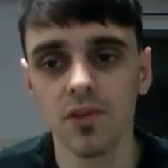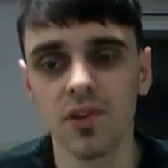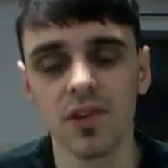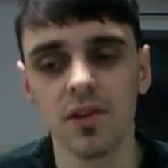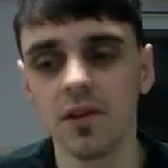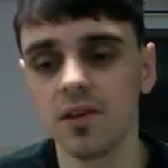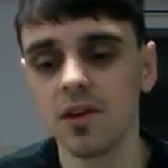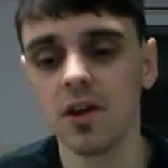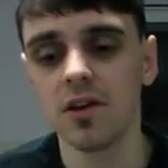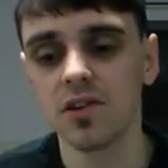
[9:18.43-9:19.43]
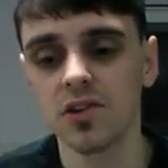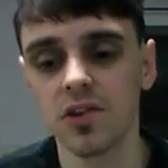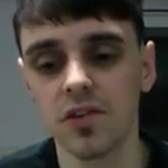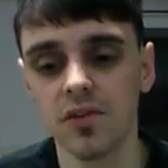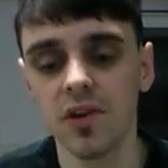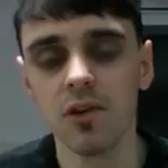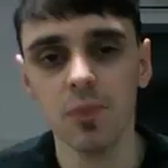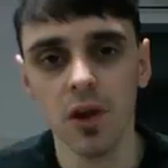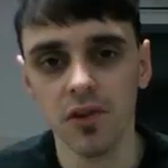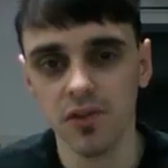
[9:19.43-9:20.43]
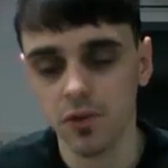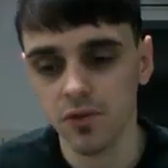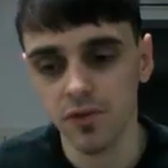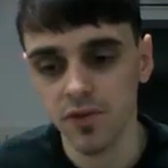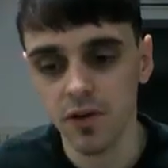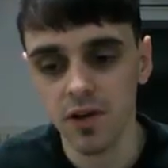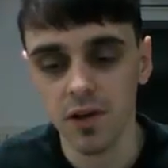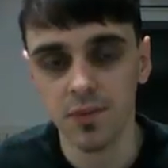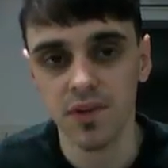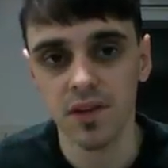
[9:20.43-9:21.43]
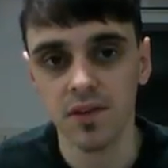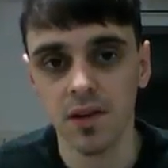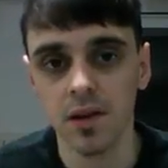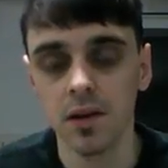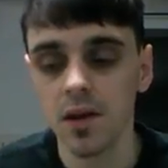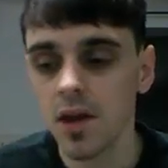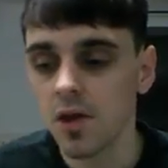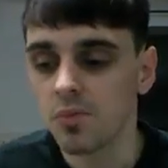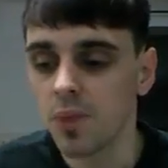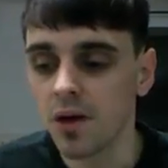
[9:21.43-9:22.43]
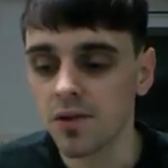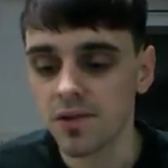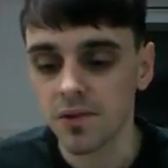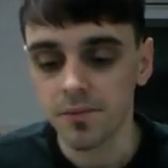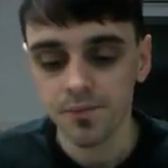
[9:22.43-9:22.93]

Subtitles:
So, you know, it's just very personal, very upsetting, but,